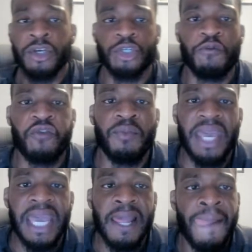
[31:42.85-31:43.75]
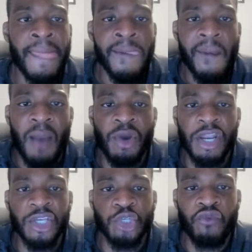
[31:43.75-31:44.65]
So for me, I'm
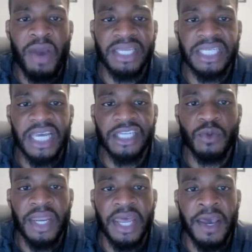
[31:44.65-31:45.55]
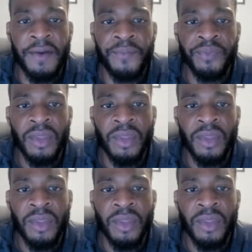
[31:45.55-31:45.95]
gonna just write sec squared here.